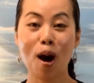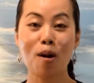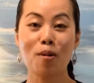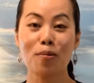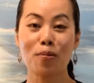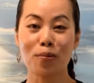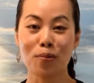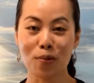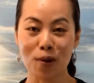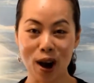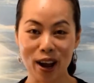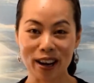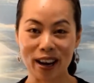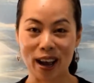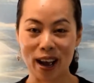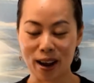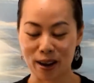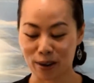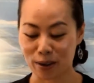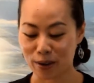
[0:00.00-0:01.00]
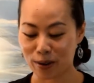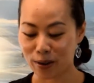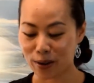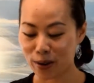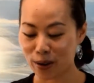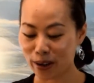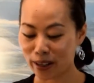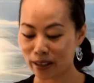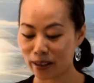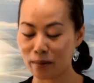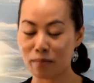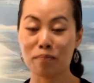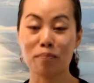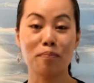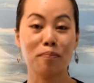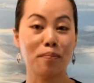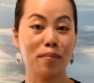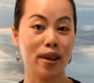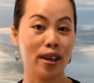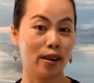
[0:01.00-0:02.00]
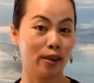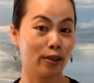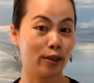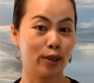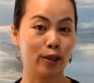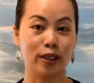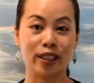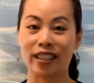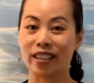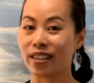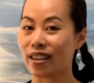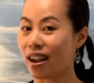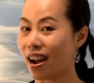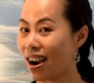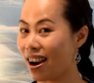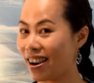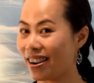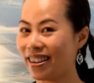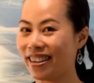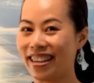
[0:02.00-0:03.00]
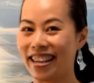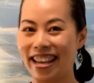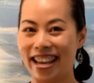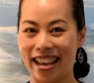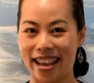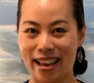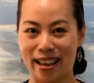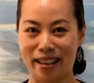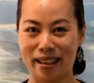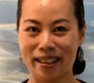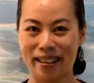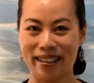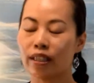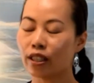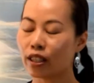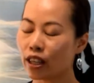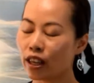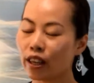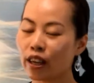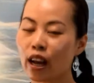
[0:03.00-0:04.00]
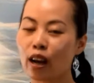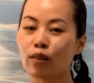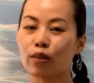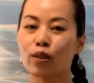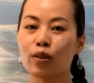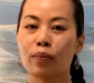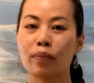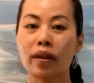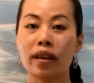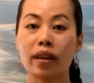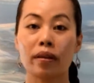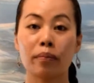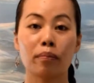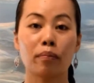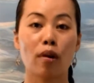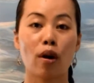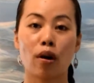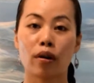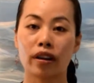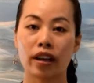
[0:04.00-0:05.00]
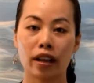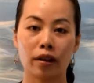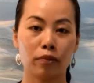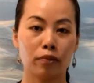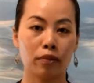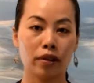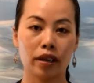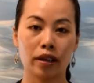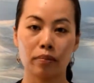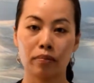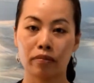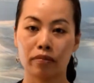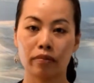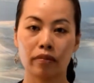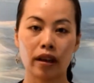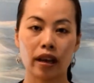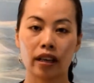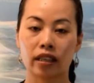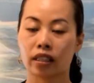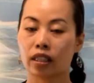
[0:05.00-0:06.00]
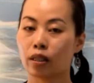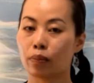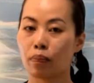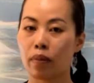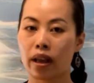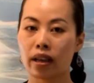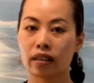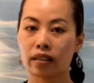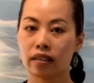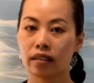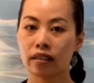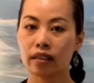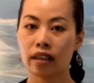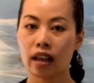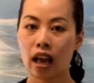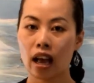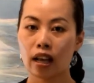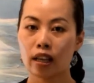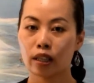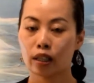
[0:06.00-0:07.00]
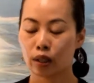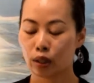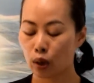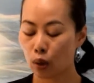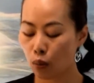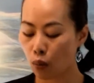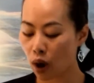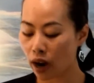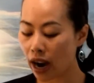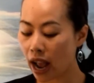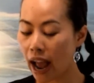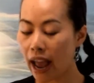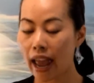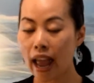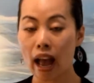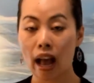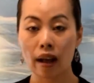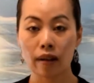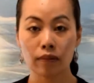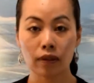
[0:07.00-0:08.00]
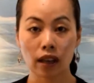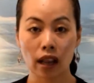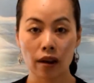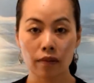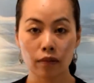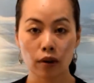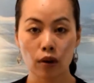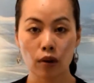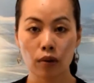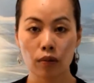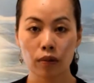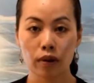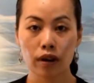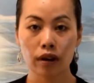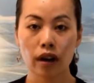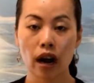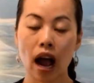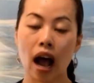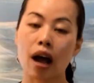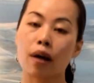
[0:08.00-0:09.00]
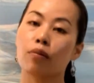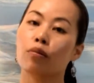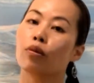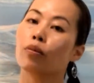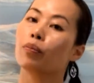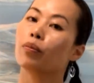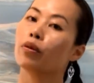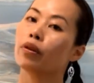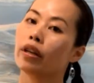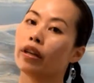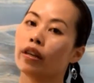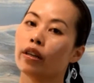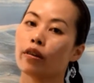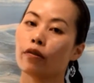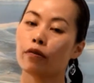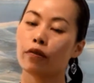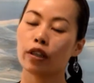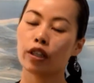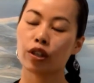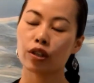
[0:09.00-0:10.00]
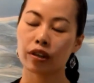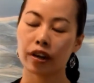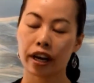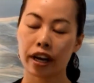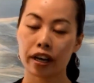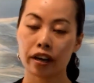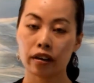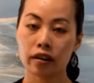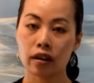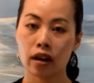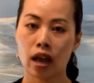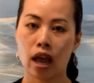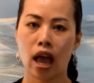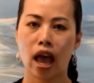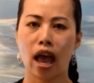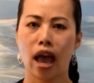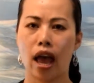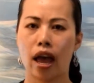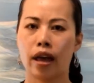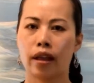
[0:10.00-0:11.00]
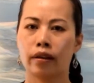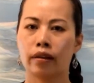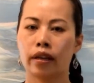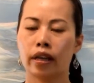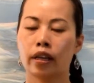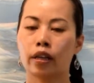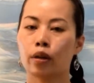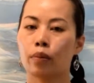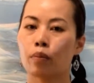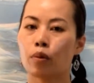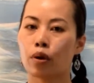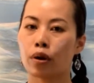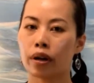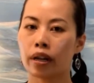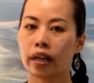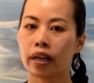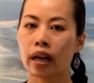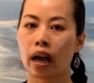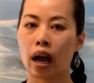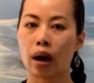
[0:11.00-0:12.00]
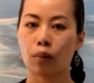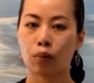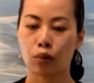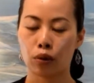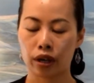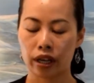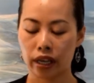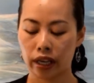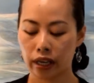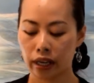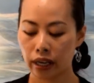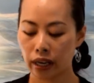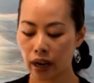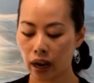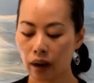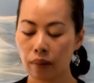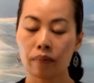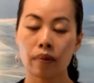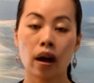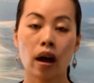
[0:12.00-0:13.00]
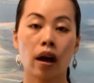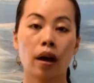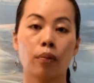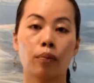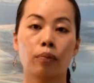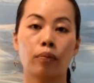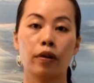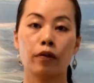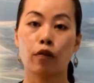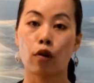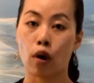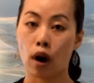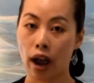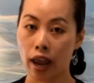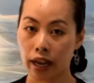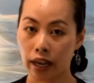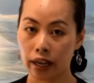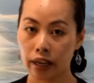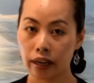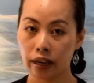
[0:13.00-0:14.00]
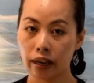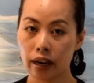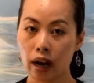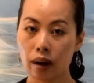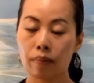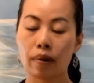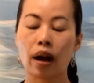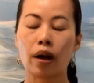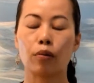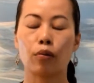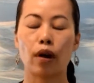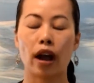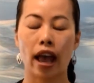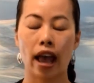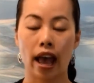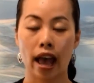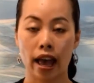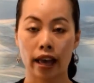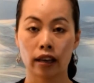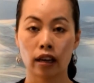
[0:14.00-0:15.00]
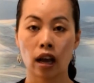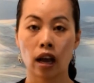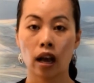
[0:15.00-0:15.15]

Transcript: What a good meal to start the day. This turned out to be more than we expected. So what I have left over, I will put in the refrigerator, and in the morning I will heat it up. Before I heat it up, I will add